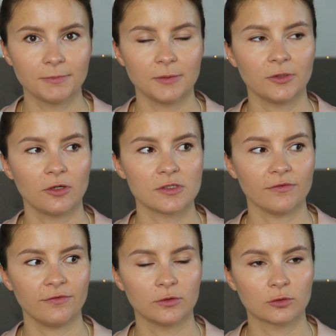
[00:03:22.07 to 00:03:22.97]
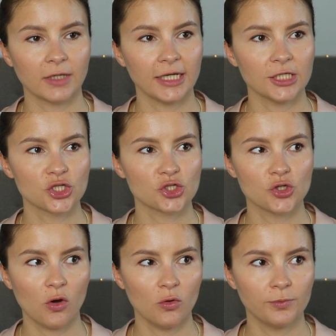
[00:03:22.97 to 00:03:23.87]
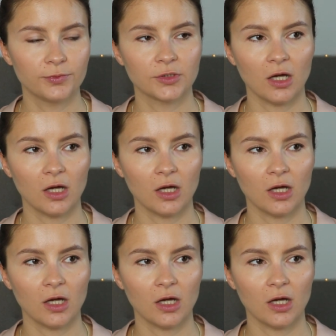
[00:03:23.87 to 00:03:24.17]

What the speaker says: but because of the grayish taupe